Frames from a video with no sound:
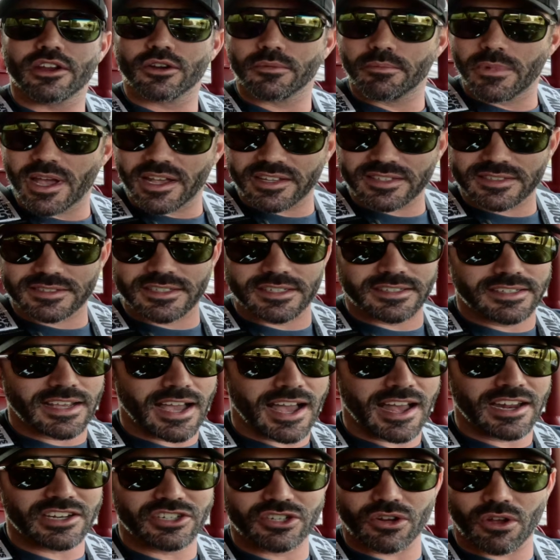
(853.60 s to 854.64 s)
your best to
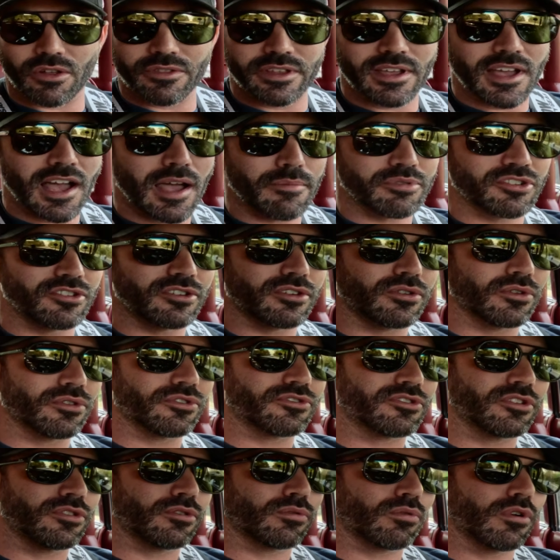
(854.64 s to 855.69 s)
dodge all the
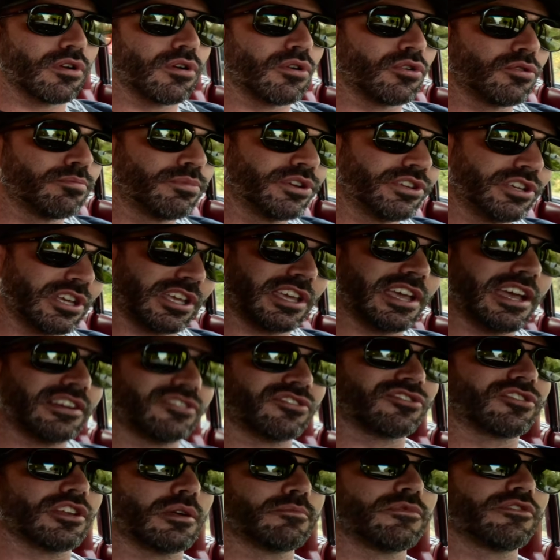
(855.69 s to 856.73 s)
obstacles in the road, but you
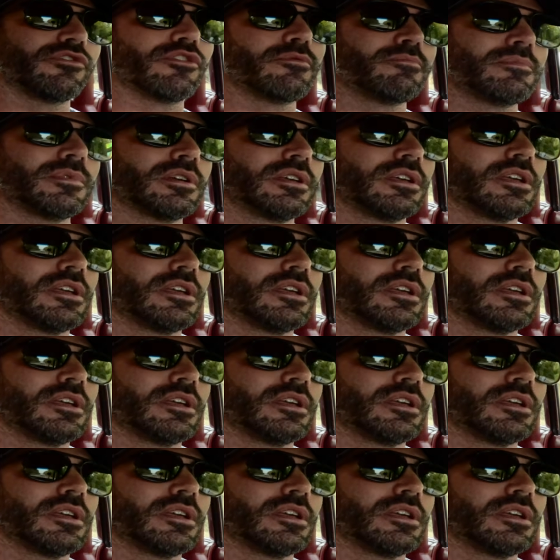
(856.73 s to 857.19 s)
catch some of them.